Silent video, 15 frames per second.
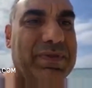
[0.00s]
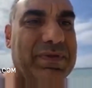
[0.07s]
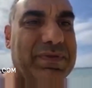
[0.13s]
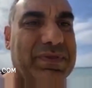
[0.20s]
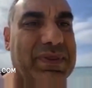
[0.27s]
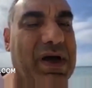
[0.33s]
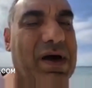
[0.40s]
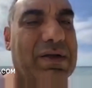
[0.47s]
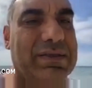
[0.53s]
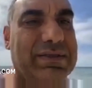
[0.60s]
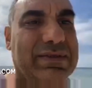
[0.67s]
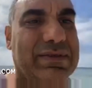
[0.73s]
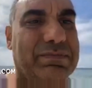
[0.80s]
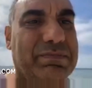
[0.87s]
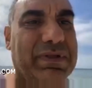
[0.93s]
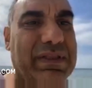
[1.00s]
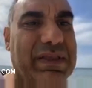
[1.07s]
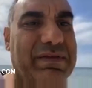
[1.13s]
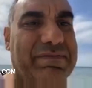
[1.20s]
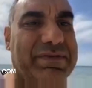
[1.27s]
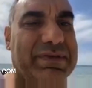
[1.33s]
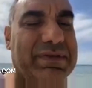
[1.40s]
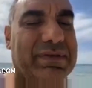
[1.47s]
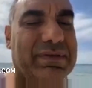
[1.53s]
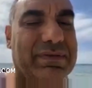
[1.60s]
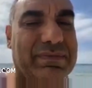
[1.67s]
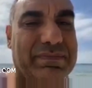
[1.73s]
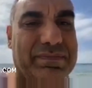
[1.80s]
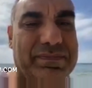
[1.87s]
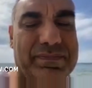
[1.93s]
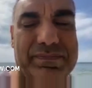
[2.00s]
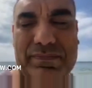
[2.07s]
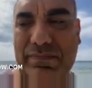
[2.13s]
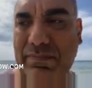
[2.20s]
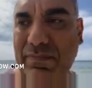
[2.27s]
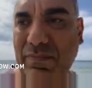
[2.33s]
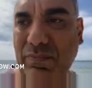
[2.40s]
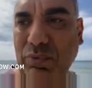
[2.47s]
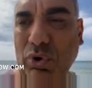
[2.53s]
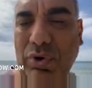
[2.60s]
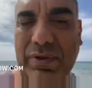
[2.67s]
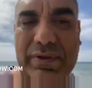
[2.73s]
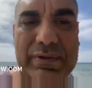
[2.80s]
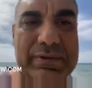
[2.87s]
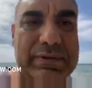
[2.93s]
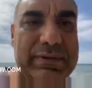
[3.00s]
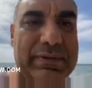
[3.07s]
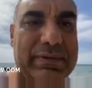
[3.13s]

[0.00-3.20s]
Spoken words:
thoughts and beliefs and words.